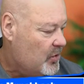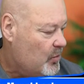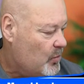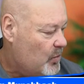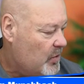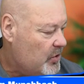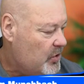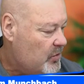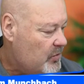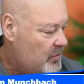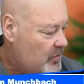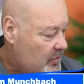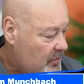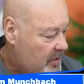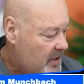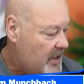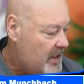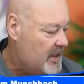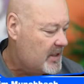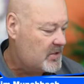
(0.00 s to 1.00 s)
when you do
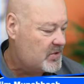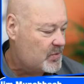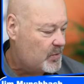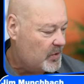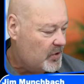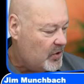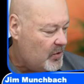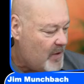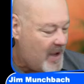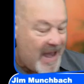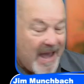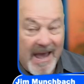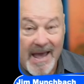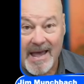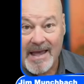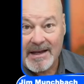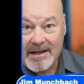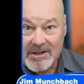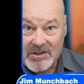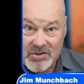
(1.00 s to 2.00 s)
this, when you
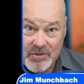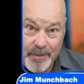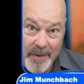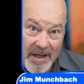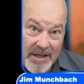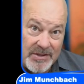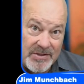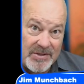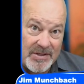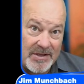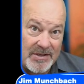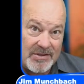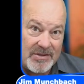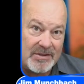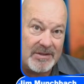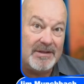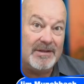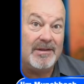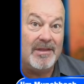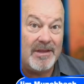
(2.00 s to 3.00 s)
add expenses
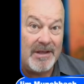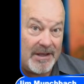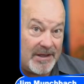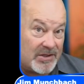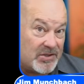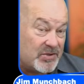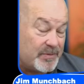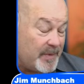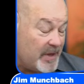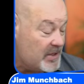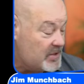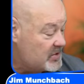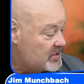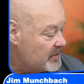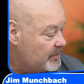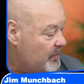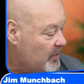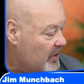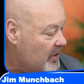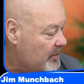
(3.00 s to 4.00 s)
in the expense
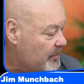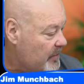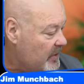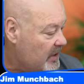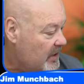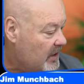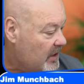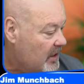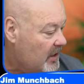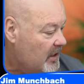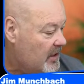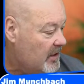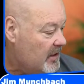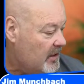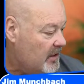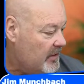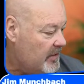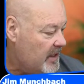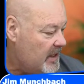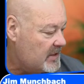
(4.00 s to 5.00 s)
department,
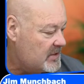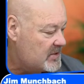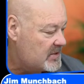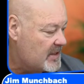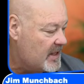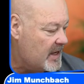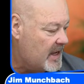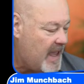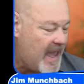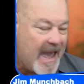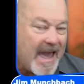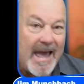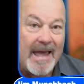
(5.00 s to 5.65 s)
that's like